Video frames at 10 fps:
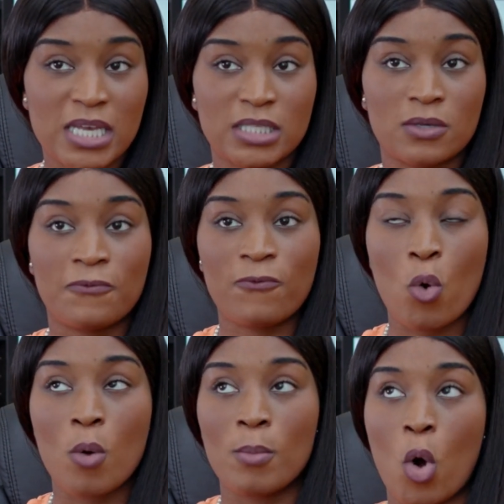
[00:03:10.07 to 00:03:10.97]
it's a
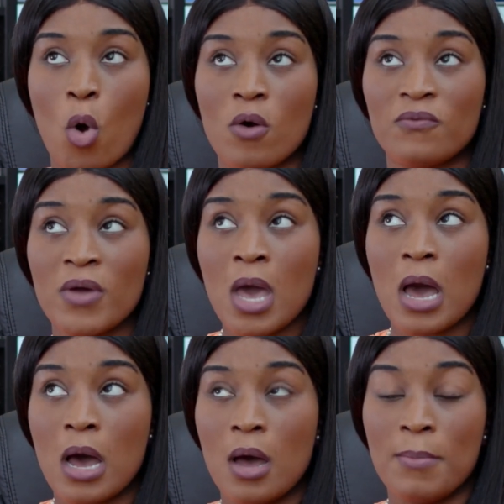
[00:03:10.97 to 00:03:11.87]
form of
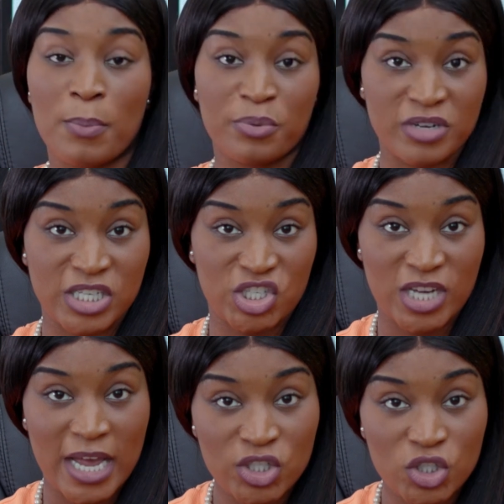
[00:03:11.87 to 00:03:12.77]

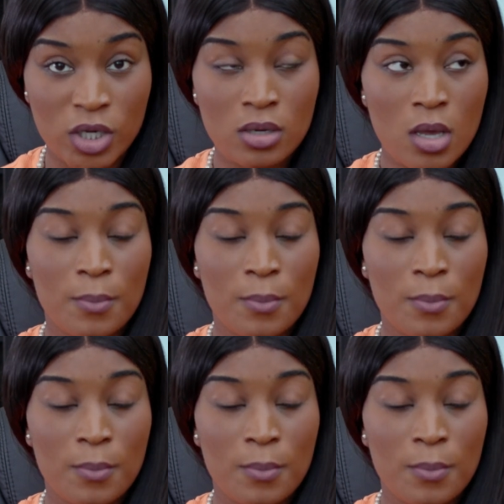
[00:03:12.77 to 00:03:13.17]
appreciation,